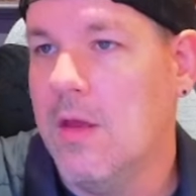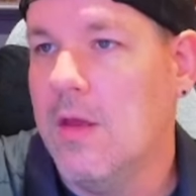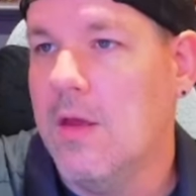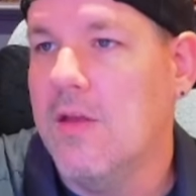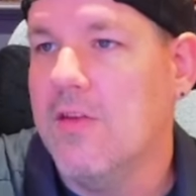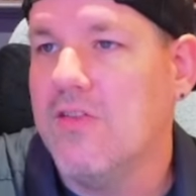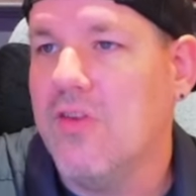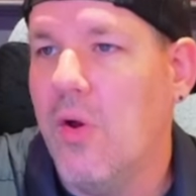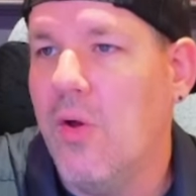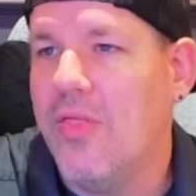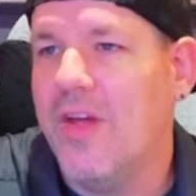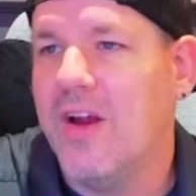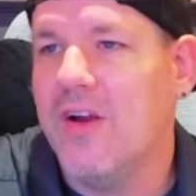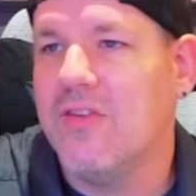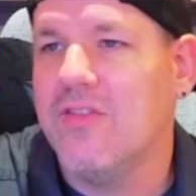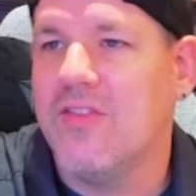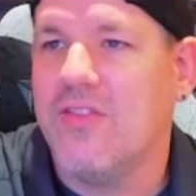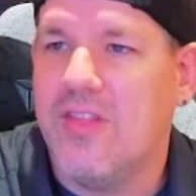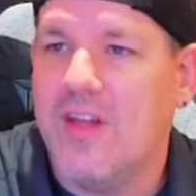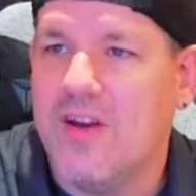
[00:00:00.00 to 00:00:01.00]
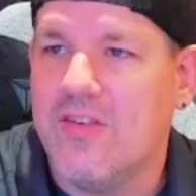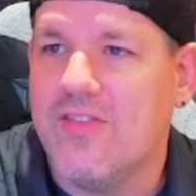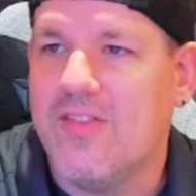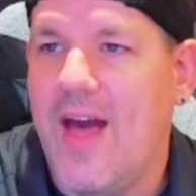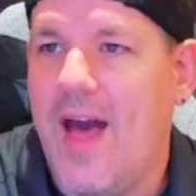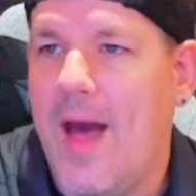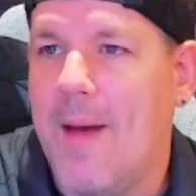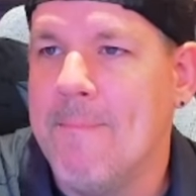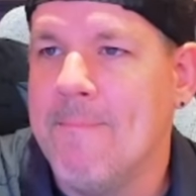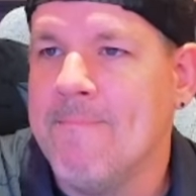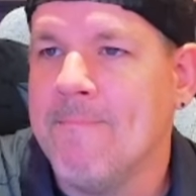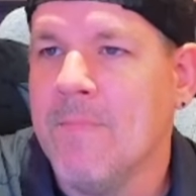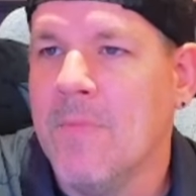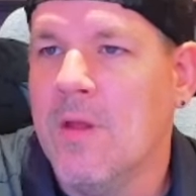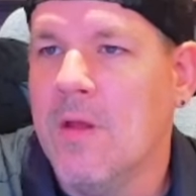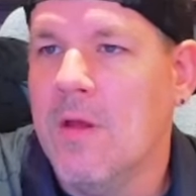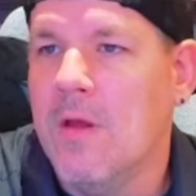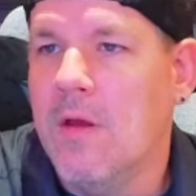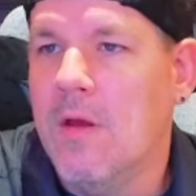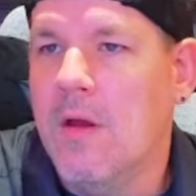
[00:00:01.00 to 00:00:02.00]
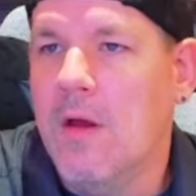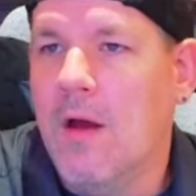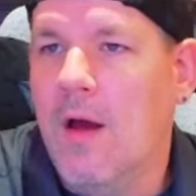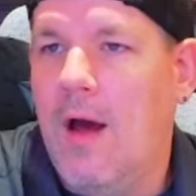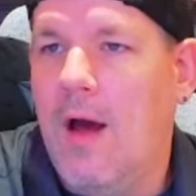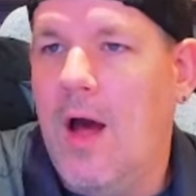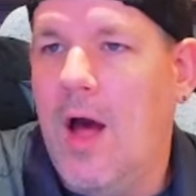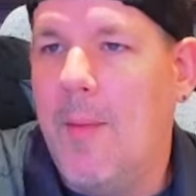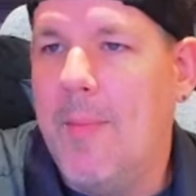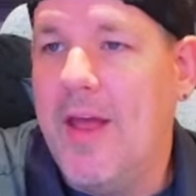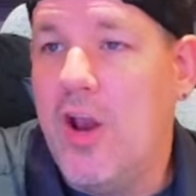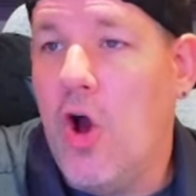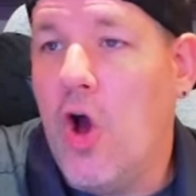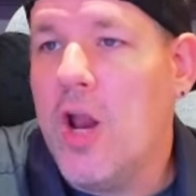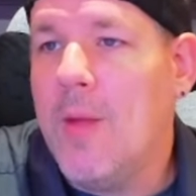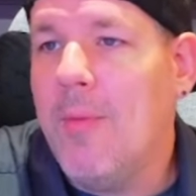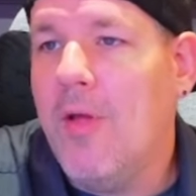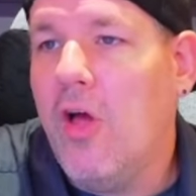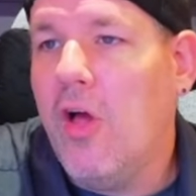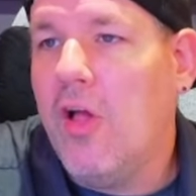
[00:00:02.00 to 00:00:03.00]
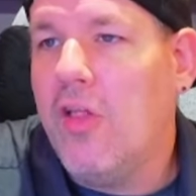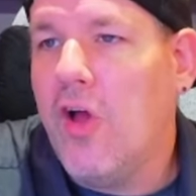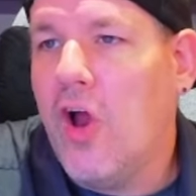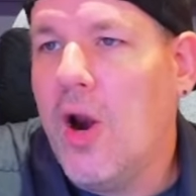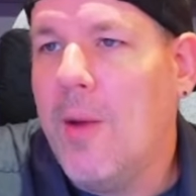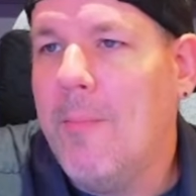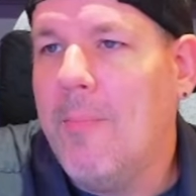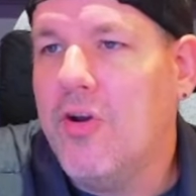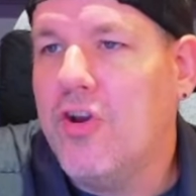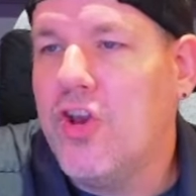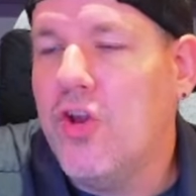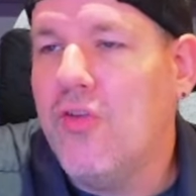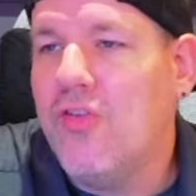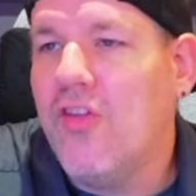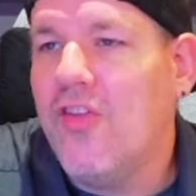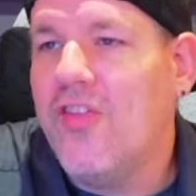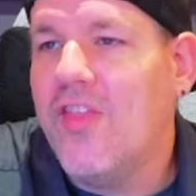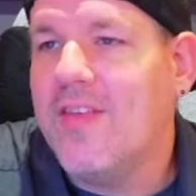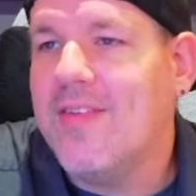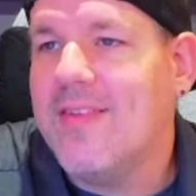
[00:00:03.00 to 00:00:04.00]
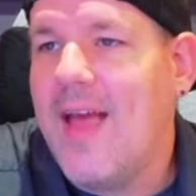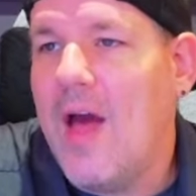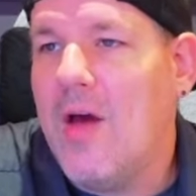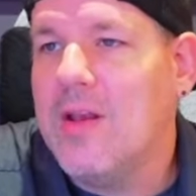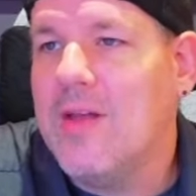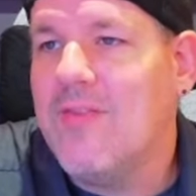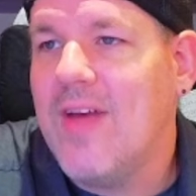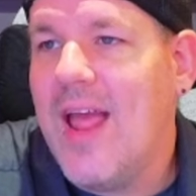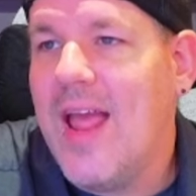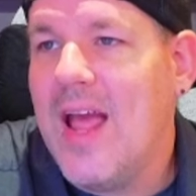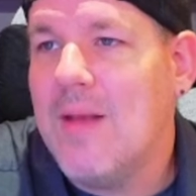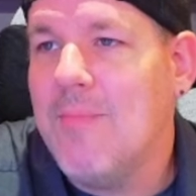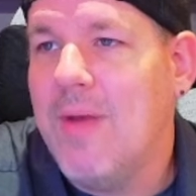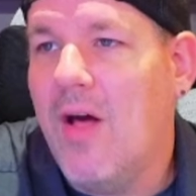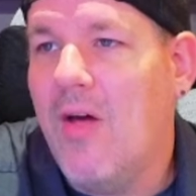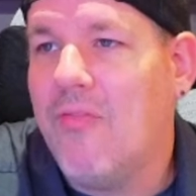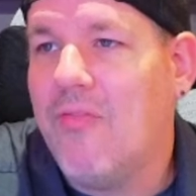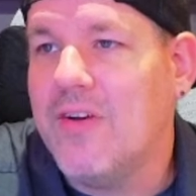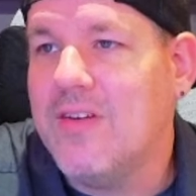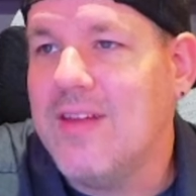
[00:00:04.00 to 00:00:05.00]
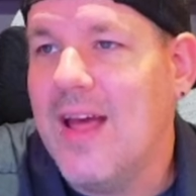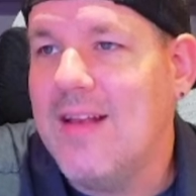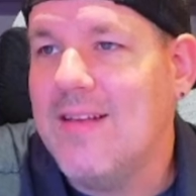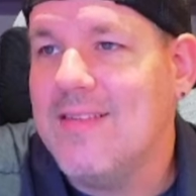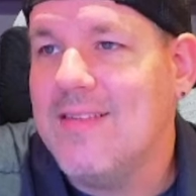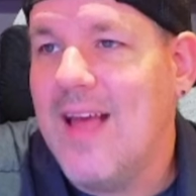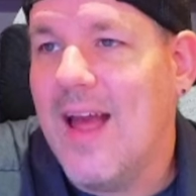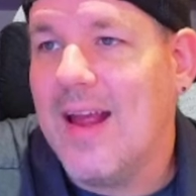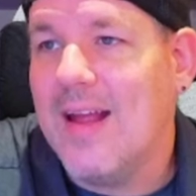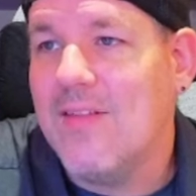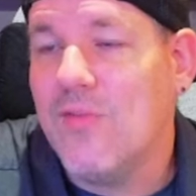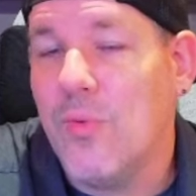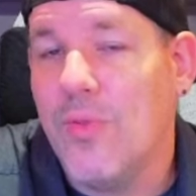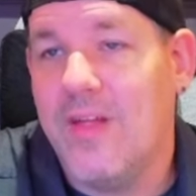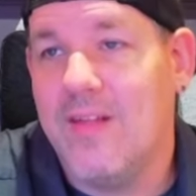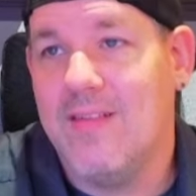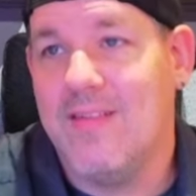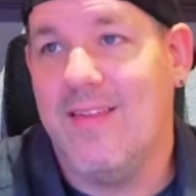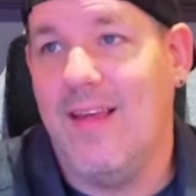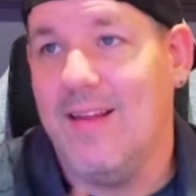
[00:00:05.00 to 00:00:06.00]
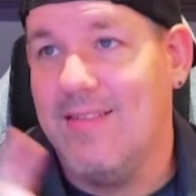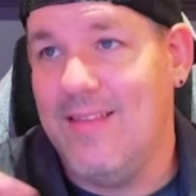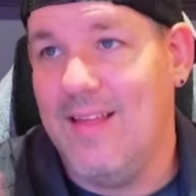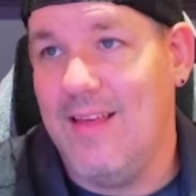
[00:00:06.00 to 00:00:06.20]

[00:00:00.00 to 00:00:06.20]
So there's that. An audible alarm produces the sound of a handbell for 10 seconds within 60